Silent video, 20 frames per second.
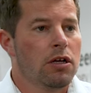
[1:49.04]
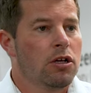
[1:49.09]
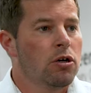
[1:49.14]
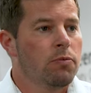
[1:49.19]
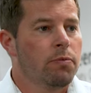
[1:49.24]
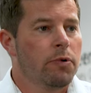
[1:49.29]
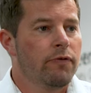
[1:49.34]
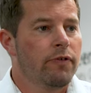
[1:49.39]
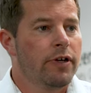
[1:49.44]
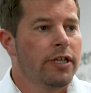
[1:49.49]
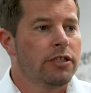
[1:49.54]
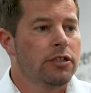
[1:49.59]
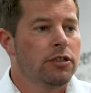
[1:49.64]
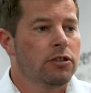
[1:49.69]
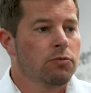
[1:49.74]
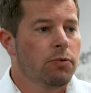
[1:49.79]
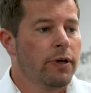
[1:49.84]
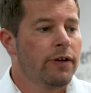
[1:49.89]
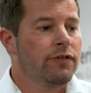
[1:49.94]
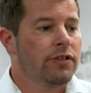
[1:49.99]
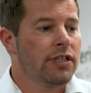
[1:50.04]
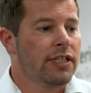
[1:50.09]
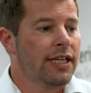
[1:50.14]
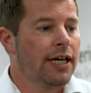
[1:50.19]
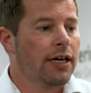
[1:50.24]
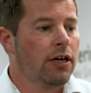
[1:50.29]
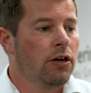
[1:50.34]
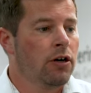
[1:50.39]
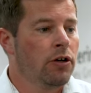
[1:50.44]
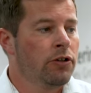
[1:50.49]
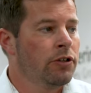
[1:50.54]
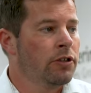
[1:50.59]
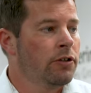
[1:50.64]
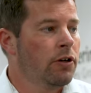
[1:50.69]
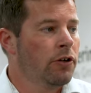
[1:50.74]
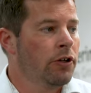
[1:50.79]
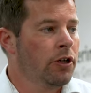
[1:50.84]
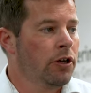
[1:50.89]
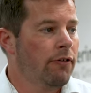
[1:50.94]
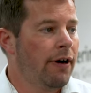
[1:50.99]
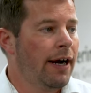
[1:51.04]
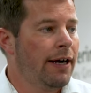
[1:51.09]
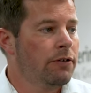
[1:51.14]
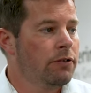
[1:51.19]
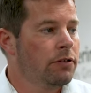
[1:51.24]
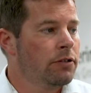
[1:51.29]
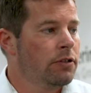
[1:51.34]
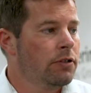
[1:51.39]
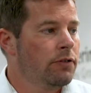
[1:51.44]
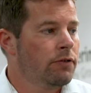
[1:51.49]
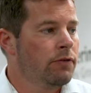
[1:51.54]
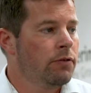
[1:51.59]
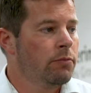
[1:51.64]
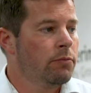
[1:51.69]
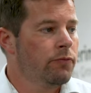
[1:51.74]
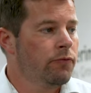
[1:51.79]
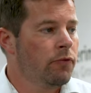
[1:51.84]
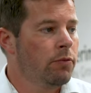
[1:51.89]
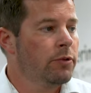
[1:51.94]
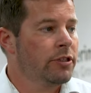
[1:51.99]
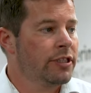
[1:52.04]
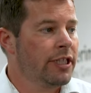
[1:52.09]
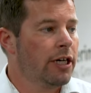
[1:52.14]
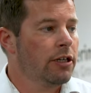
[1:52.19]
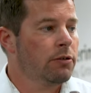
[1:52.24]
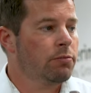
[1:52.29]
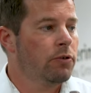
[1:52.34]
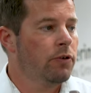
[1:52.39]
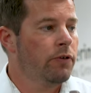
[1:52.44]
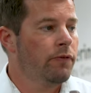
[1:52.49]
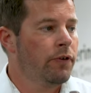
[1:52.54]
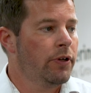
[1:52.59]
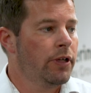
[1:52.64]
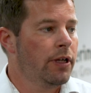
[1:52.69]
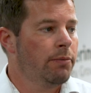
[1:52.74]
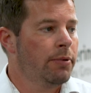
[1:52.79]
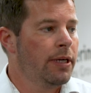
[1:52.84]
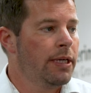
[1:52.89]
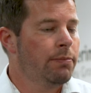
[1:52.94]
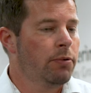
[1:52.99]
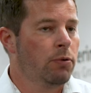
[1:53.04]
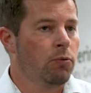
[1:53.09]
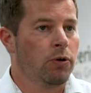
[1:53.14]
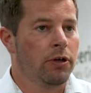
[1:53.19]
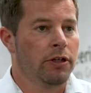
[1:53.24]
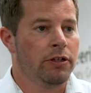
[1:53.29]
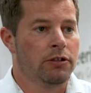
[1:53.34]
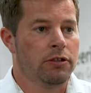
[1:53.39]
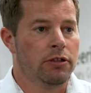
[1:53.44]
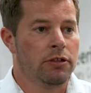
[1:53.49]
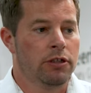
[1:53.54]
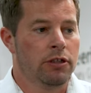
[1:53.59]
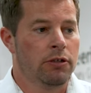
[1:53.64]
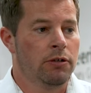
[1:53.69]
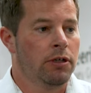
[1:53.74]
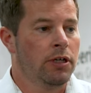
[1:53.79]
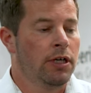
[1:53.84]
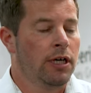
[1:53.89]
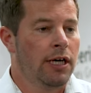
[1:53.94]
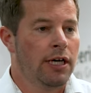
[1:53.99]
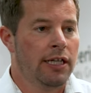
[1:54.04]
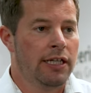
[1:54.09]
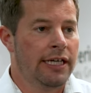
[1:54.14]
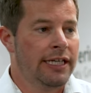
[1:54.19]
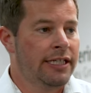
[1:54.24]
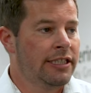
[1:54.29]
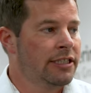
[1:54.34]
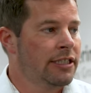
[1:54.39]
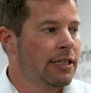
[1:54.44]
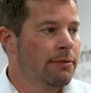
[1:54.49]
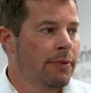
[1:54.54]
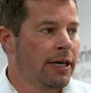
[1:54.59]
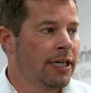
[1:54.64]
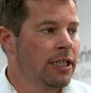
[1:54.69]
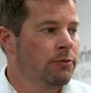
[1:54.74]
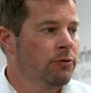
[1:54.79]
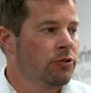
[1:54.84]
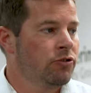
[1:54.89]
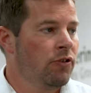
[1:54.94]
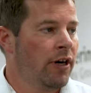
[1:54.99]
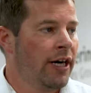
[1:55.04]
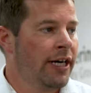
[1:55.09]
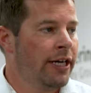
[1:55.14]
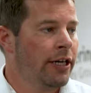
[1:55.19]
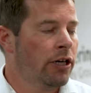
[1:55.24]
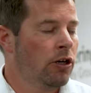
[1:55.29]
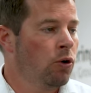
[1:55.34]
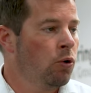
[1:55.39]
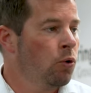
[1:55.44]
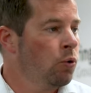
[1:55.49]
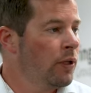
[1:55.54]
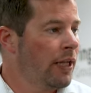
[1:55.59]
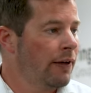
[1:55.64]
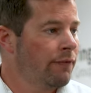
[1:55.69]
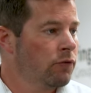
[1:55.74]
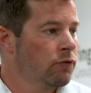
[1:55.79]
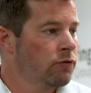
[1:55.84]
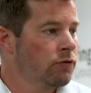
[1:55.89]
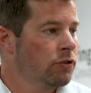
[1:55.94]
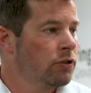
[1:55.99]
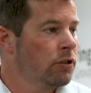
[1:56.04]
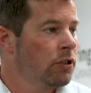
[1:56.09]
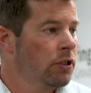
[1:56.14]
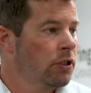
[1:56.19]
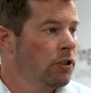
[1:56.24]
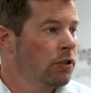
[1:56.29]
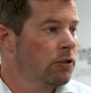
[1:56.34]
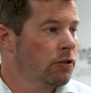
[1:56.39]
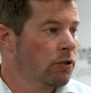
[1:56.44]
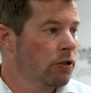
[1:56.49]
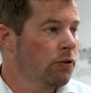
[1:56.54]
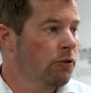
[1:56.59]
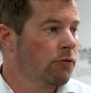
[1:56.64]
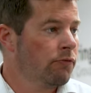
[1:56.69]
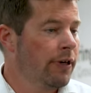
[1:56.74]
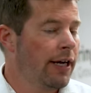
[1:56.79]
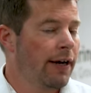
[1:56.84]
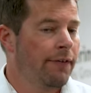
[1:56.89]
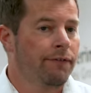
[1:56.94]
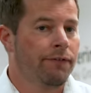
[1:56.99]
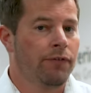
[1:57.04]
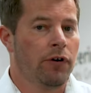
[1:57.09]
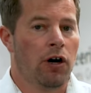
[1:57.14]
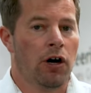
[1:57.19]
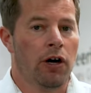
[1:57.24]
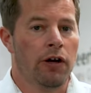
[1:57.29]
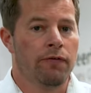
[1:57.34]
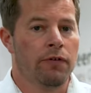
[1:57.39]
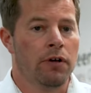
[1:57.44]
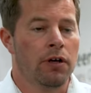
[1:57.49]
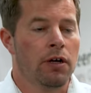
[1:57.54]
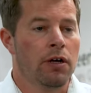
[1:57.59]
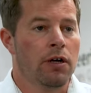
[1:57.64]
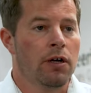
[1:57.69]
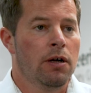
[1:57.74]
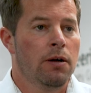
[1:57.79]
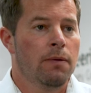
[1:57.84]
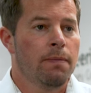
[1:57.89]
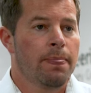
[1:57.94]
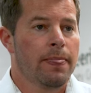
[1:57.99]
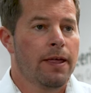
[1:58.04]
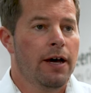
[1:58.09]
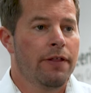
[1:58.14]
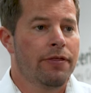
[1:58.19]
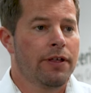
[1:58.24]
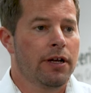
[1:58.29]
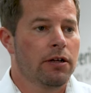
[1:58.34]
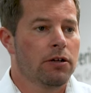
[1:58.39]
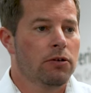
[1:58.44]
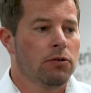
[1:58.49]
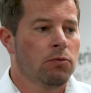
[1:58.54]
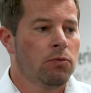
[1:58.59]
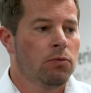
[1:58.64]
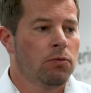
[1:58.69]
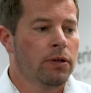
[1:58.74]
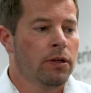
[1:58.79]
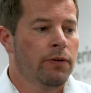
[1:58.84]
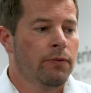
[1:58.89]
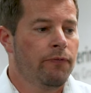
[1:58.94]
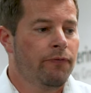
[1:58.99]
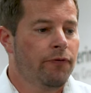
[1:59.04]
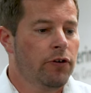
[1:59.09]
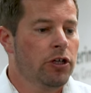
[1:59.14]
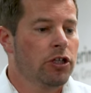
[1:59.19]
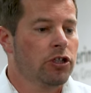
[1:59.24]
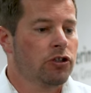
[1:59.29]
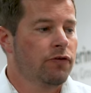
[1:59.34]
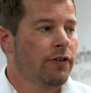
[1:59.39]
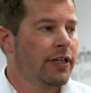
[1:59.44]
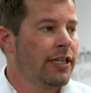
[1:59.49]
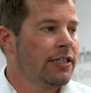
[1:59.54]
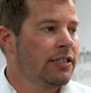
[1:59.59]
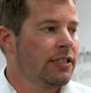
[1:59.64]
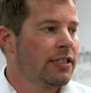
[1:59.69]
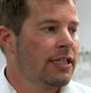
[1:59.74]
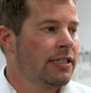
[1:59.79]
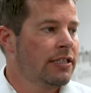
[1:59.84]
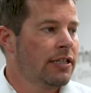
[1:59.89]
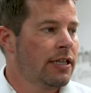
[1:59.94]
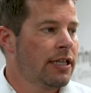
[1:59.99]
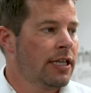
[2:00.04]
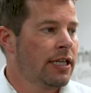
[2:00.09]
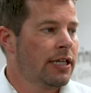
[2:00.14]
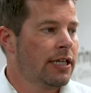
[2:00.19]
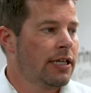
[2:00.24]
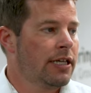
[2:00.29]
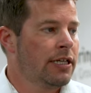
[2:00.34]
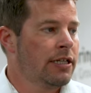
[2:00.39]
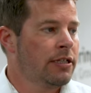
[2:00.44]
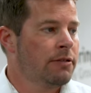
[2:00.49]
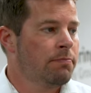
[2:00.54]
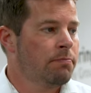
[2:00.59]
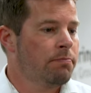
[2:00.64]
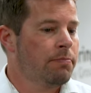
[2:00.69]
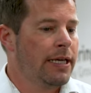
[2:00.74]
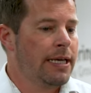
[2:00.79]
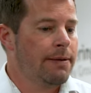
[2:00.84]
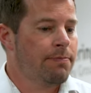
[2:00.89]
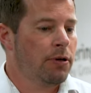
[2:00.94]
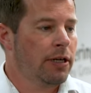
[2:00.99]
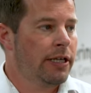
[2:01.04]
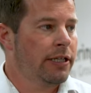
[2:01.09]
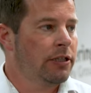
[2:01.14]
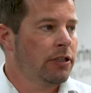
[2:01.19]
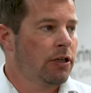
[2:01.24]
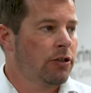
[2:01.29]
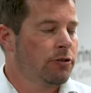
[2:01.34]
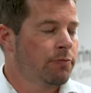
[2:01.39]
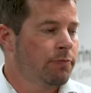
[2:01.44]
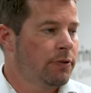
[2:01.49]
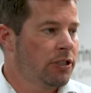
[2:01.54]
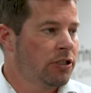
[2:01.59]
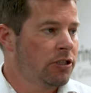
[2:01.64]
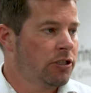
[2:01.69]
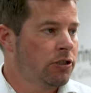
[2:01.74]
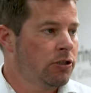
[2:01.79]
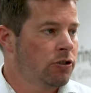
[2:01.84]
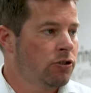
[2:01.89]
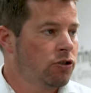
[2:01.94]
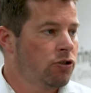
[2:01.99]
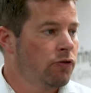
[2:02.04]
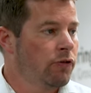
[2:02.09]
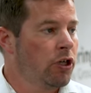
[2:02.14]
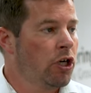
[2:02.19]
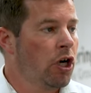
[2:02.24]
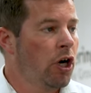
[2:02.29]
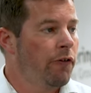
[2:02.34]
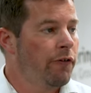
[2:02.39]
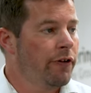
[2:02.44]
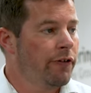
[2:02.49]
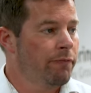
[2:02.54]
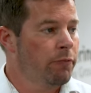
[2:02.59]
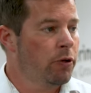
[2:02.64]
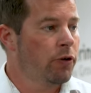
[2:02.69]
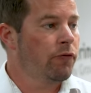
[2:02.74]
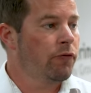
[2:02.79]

I think a couple of reasons. We've seen that on the ground from a sales point of view, that people wanting to do leadership management training at all levels, 2, 3 and 5. I think the first reason is people in those positions during COVID